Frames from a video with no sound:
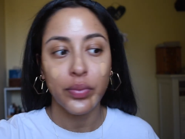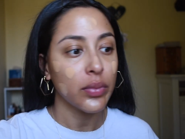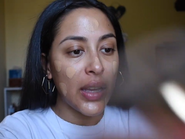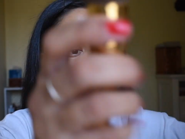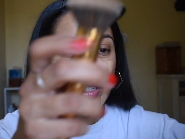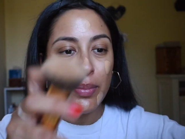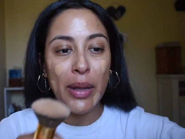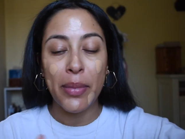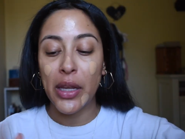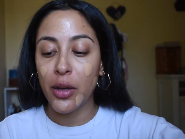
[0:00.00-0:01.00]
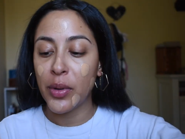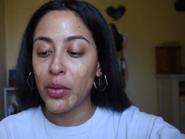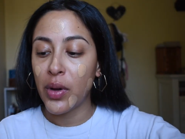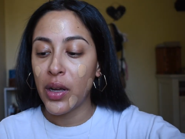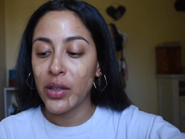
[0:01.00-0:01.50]
I haven't done my makeup in
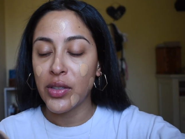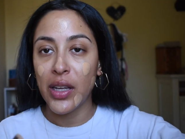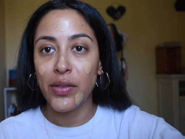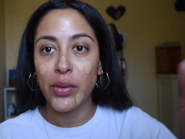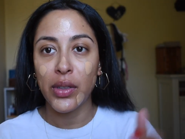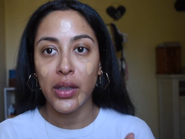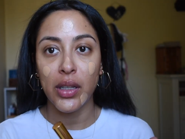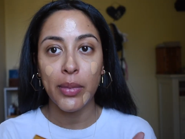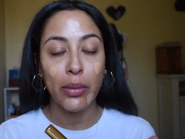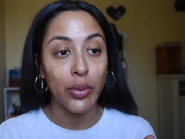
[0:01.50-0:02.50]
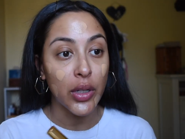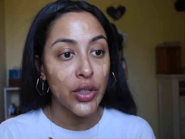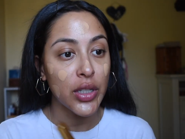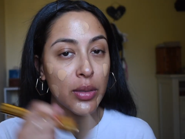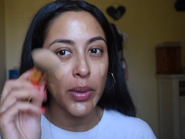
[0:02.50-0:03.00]
a while, so I haven't really cleaned my
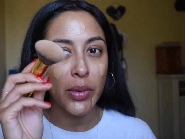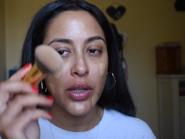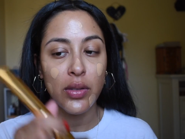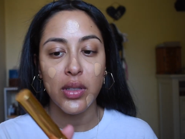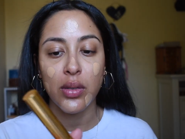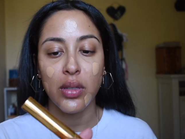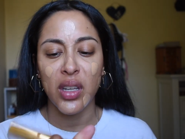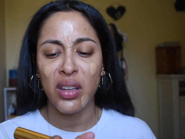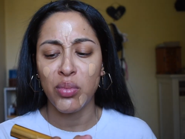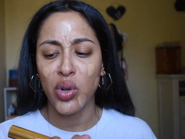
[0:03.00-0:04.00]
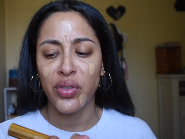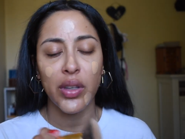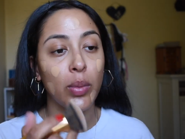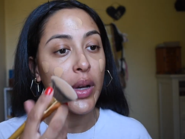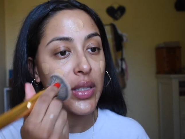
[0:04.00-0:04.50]
brushes, but I'm going to use this uh,
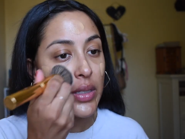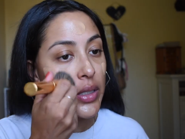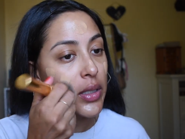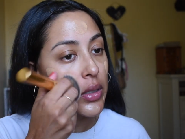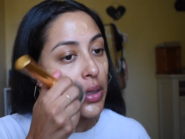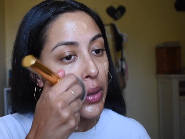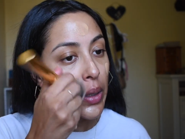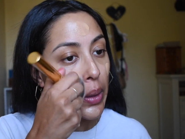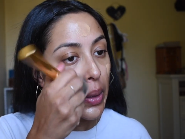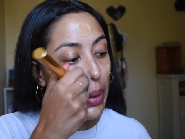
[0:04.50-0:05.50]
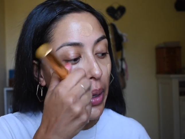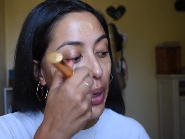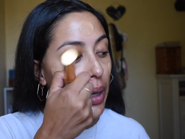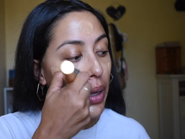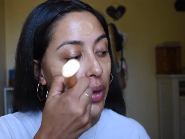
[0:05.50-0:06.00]
Morphe Y6
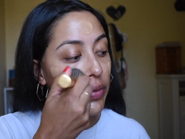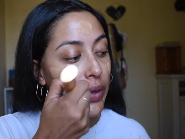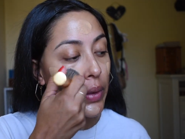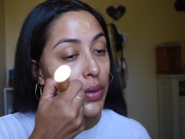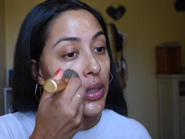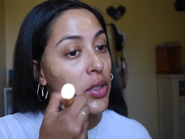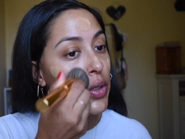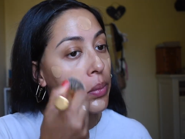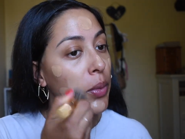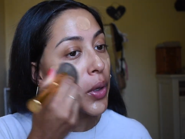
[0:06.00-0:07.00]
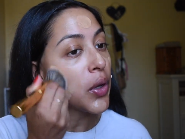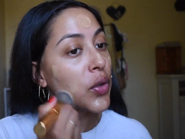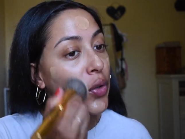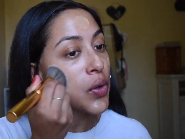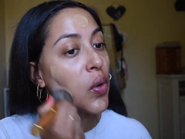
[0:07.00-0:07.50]
uh, foundation
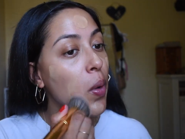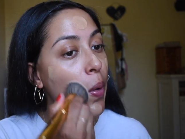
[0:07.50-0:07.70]
brush.